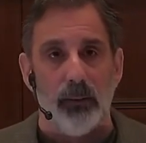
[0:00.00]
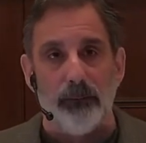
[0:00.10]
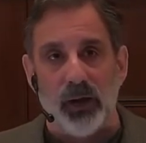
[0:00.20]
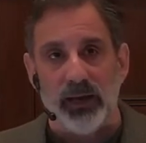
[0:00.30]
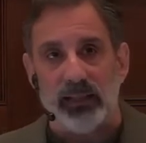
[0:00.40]

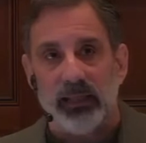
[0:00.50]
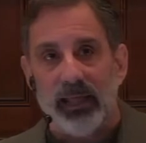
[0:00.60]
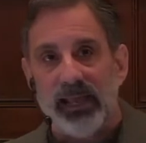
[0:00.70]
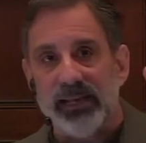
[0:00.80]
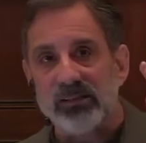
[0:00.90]
But
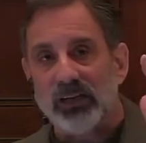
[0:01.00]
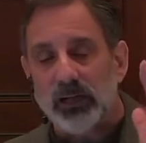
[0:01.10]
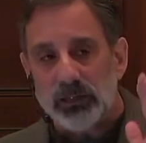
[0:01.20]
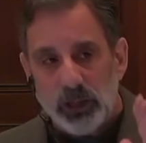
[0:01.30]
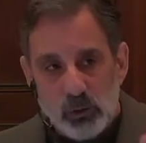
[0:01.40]
it's
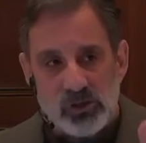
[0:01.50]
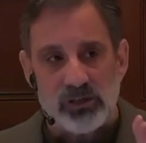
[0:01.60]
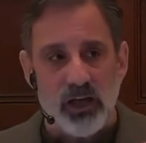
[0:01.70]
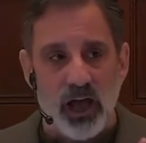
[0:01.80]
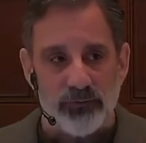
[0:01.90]
close
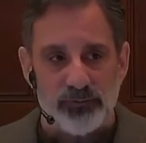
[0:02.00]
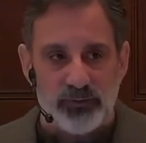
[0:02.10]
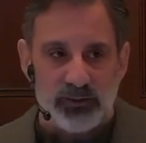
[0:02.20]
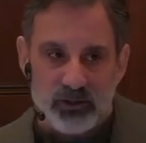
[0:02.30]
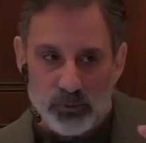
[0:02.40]

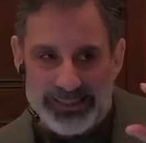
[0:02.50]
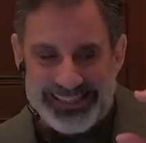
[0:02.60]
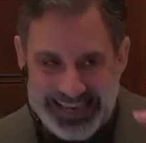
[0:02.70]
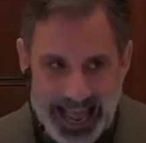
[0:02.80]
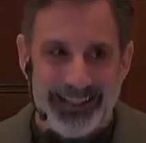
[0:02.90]
enough to
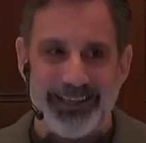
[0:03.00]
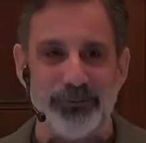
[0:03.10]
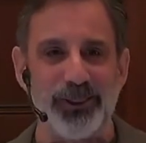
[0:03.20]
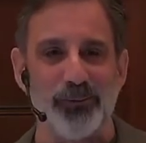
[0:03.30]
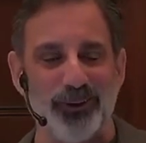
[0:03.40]
exactly
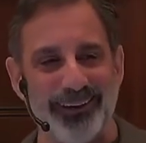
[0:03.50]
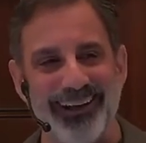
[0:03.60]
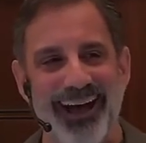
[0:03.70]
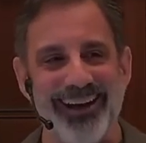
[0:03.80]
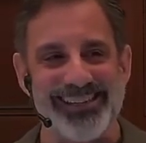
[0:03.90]
what the Word of
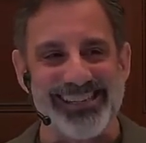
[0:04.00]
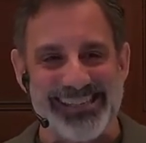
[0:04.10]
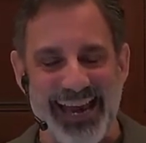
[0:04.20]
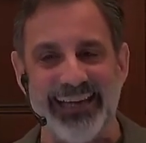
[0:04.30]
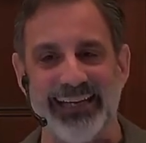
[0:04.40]
God is
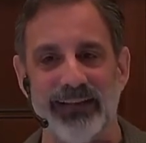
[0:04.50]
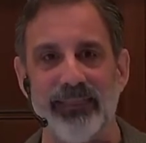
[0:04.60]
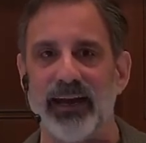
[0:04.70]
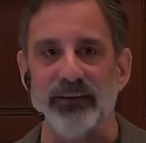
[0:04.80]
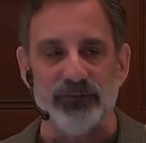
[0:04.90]
saying
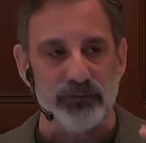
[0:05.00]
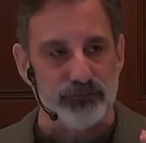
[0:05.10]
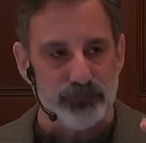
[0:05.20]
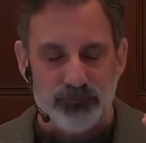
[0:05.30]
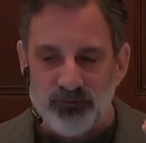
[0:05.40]
that I feel
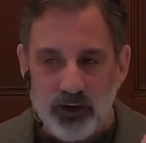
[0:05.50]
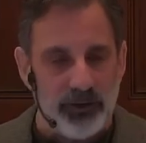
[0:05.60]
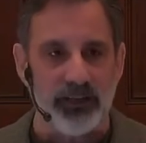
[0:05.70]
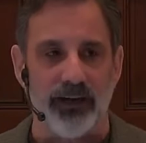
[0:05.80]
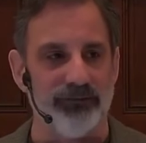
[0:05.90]

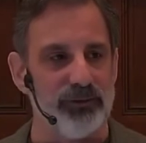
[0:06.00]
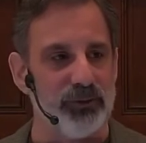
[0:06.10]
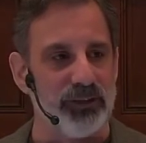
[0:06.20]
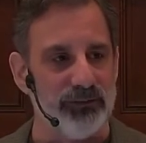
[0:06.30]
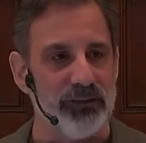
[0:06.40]
very
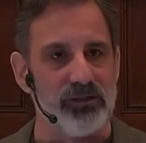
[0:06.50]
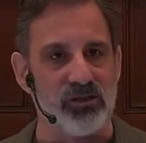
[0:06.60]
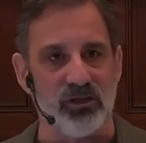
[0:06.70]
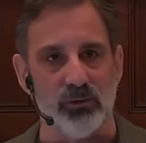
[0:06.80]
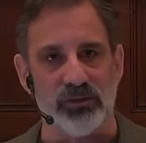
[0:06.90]
comfortable giving this
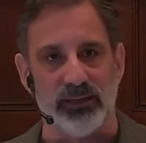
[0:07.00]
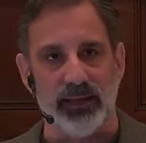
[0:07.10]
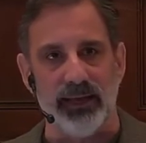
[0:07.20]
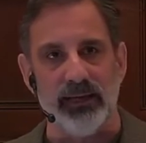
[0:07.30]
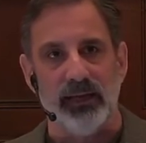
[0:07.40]
to you
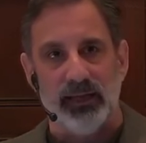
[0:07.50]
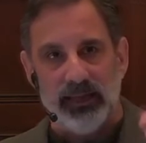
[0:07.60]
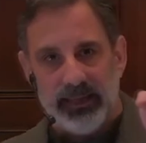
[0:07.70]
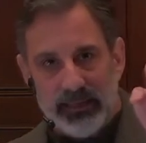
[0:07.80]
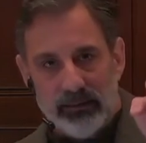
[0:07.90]
today
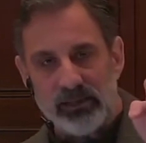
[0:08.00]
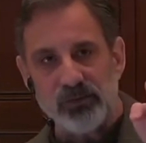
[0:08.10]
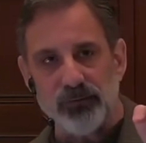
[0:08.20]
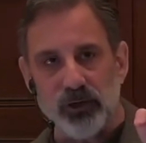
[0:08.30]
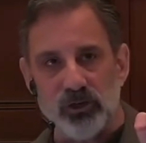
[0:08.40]
in
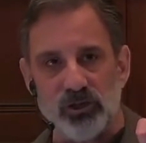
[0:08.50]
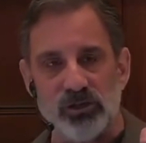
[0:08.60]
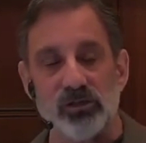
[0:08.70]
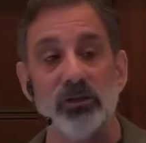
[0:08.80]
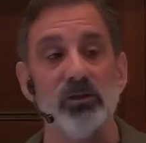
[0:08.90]
this version
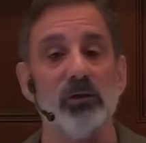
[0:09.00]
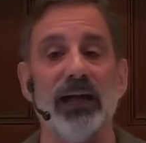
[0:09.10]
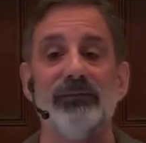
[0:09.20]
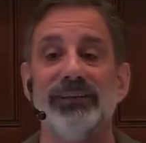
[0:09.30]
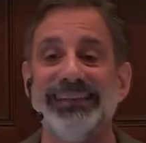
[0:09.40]
so that you'll
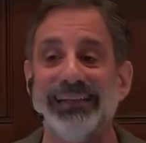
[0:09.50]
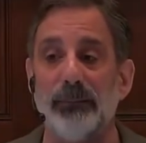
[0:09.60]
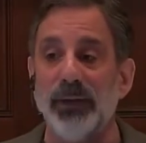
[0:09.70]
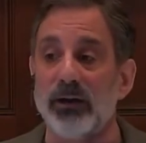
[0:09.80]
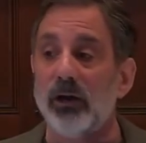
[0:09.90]
have a, a
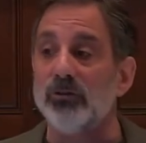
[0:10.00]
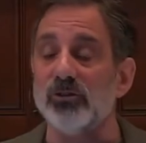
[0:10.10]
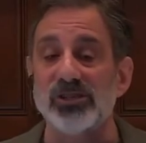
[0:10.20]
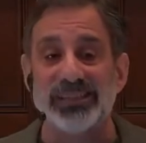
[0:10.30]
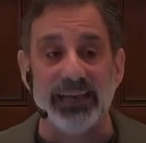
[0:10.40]
better
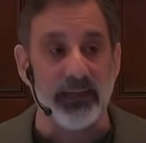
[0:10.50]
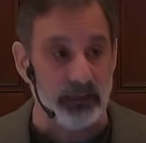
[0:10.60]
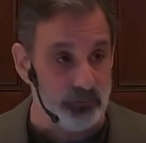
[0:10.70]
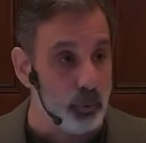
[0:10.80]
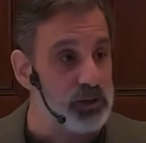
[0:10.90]

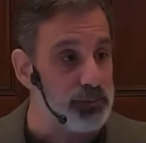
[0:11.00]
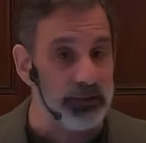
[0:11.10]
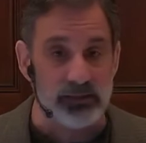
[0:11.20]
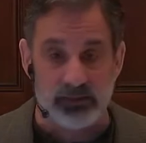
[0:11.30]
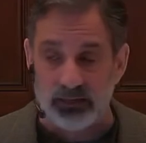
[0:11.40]
understanding of what's
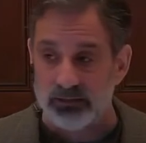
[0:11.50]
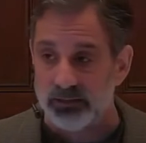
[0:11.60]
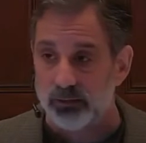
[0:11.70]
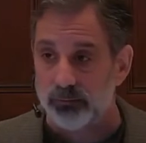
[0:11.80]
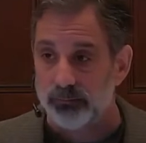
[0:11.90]
being said to you,